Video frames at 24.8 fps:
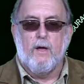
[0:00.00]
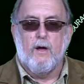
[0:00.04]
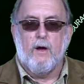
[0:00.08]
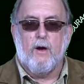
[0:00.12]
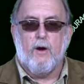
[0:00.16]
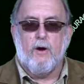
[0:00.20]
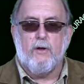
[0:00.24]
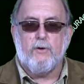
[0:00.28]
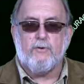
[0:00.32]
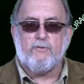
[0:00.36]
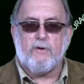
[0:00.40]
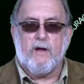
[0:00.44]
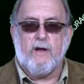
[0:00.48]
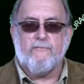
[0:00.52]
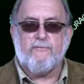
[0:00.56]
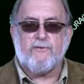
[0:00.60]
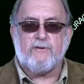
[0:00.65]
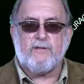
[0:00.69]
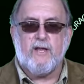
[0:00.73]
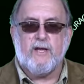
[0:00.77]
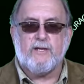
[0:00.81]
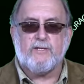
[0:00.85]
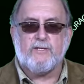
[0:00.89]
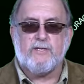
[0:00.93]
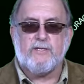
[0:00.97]
on driver's
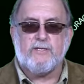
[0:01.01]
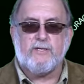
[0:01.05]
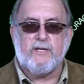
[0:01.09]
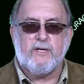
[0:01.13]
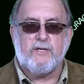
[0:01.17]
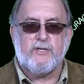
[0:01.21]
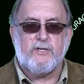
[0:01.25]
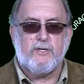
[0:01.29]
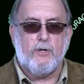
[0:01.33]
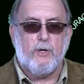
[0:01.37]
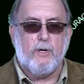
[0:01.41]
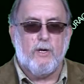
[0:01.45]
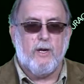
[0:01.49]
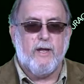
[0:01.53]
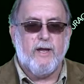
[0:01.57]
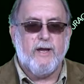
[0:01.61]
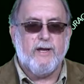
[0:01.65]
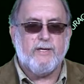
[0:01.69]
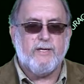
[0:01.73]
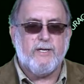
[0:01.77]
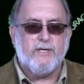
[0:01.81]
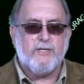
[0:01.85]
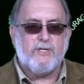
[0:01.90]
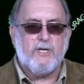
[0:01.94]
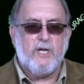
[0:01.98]
license issue.
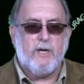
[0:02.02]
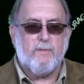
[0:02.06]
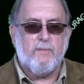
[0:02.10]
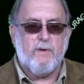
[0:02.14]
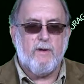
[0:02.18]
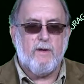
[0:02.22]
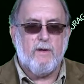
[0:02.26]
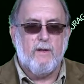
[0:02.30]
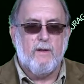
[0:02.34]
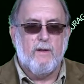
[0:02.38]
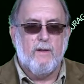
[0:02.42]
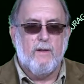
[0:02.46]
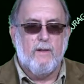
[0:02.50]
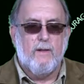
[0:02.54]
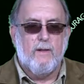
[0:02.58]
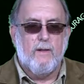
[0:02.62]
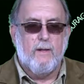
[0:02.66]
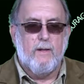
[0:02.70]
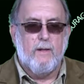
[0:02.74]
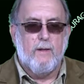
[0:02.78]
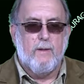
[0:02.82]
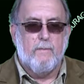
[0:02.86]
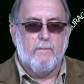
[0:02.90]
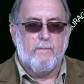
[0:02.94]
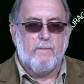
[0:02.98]
Ladies and gentlemen,
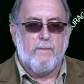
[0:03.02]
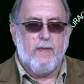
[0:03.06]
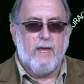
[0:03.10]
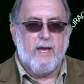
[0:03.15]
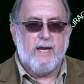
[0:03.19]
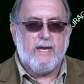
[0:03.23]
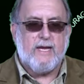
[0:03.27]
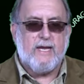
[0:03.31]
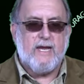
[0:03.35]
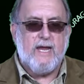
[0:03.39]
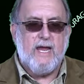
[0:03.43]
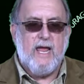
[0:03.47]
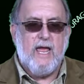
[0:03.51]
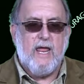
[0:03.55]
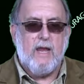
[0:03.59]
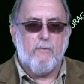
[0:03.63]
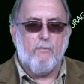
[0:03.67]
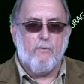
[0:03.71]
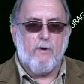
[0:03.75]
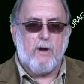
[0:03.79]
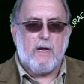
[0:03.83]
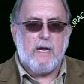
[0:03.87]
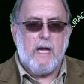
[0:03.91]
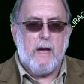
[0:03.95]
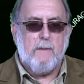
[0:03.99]
again,
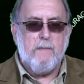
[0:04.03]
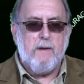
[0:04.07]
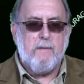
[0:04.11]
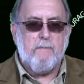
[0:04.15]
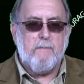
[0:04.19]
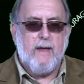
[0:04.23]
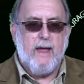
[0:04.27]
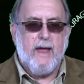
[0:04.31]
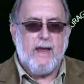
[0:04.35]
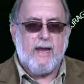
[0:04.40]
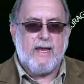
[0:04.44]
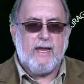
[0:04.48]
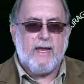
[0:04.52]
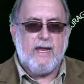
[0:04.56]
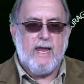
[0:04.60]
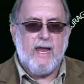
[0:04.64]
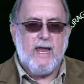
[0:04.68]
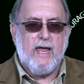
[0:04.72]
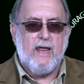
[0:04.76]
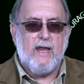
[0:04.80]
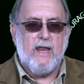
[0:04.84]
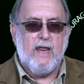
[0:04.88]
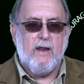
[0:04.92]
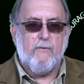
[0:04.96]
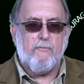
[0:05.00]
we're coming back
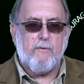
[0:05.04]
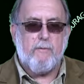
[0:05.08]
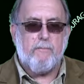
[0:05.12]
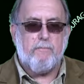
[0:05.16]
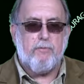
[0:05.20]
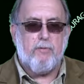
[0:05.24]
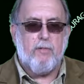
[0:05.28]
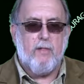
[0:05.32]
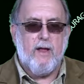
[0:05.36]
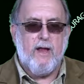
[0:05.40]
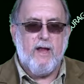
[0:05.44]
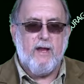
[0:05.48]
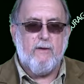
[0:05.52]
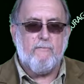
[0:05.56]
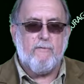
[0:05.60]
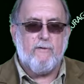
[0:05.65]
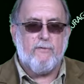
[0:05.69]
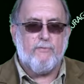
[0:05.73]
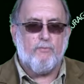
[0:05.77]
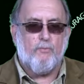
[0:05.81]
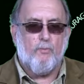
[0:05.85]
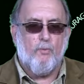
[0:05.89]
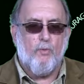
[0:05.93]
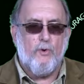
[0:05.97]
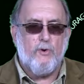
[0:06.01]
in and we're playing
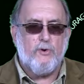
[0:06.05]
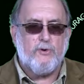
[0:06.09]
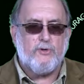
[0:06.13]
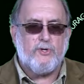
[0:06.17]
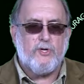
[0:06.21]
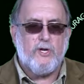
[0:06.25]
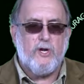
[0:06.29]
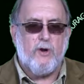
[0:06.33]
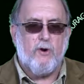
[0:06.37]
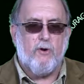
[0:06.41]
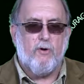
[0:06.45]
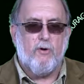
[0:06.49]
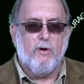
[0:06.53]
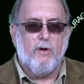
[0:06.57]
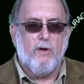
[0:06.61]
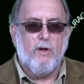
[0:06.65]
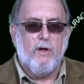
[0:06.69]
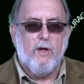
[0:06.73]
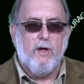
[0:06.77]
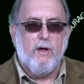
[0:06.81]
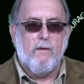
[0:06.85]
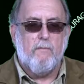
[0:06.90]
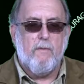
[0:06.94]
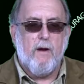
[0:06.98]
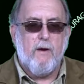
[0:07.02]
with words here.
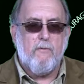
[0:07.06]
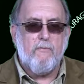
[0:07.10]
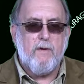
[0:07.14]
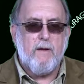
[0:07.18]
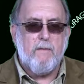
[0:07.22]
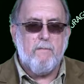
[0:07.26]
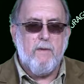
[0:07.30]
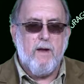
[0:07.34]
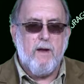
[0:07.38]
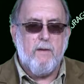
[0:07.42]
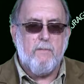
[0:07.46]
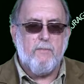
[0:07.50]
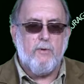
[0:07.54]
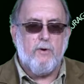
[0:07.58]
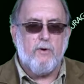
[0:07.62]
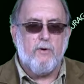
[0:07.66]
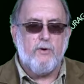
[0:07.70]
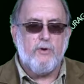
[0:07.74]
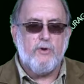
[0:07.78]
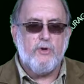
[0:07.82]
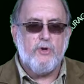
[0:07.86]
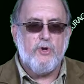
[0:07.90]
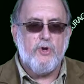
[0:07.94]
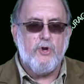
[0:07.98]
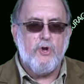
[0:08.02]
But remember,
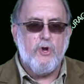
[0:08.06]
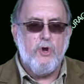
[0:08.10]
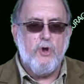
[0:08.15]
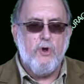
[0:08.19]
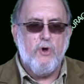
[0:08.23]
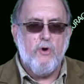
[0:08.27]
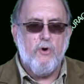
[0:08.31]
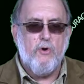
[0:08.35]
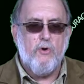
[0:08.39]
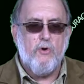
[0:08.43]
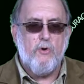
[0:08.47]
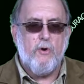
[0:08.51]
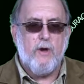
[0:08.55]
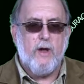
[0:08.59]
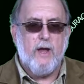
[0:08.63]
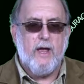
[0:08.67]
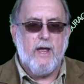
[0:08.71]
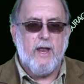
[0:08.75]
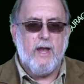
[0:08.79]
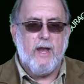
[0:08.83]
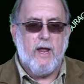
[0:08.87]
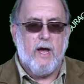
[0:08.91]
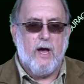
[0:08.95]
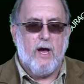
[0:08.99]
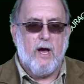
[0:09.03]
you
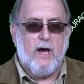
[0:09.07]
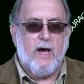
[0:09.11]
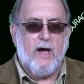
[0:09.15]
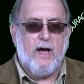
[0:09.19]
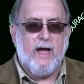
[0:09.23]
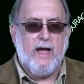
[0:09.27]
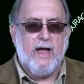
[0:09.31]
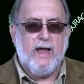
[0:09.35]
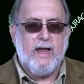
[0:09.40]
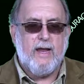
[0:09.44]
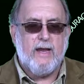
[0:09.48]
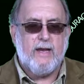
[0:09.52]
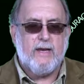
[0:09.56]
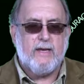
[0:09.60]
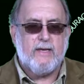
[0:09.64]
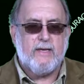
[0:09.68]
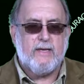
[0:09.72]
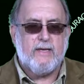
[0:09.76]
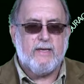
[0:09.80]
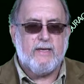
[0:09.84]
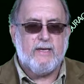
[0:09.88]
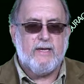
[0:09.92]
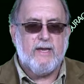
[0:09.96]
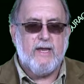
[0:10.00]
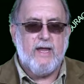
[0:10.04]
and I
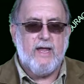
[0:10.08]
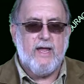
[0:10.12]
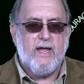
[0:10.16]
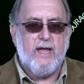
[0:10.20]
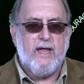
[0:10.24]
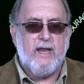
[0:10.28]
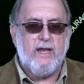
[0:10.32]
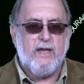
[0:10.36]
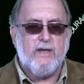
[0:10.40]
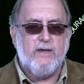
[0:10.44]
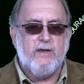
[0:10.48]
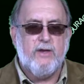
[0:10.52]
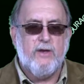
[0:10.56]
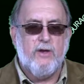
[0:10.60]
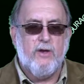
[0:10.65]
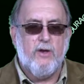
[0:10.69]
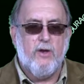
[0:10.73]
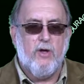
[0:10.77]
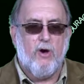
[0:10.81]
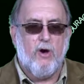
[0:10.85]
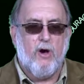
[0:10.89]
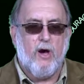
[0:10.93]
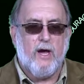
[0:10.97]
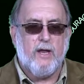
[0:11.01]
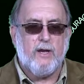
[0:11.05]
did
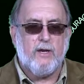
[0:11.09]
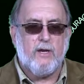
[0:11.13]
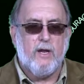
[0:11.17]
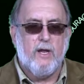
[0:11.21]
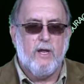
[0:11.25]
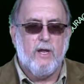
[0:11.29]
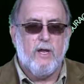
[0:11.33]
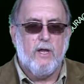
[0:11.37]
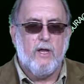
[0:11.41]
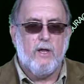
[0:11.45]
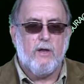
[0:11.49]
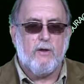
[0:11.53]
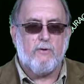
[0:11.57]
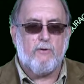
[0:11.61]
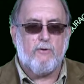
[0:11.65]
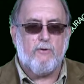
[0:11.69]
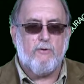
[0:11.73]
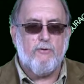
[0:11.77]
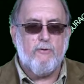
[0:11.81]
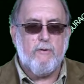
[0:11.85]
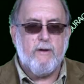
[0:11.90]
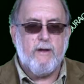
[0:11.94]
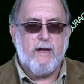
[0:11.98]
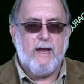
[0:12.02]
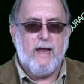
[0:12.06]
not
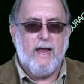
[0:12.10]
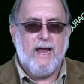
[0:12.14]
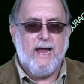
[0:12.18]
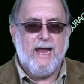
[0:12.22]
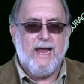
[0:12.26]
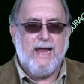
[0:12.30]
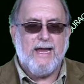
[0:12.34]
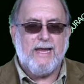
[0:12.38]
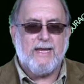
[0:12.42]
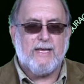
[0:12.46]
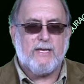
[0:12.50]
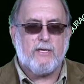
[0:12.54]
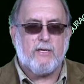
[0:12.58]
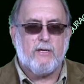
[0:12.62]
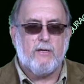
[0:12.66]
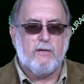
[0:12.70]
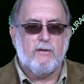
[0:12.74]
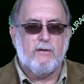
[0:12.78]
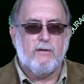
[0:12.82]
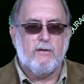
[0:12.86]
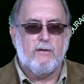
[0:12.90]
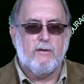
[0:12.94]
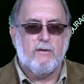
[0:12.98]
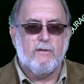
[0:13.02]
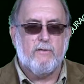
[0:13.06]
create
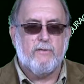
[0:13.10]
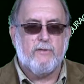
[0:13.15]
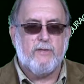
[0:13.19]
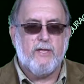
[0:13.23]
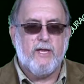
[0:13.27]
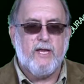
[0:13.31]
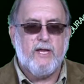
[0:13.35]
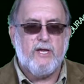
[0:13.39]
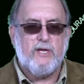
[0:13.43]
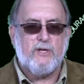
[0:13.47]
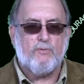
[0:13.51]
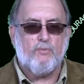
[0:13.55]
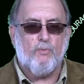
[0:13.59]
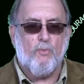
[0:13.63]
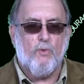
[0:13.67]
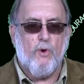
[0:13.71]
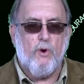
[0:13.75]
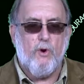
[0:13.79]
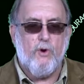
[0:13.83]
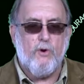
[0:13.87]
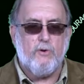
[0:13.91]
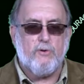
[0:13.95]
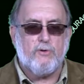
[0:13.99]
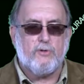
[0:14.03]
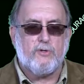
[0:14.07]
these
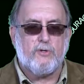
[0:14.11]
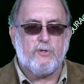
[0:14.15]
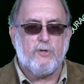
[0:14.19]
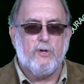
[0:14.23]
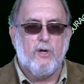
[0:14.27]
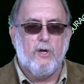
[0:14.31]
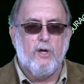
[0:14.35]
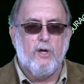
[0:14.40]
words.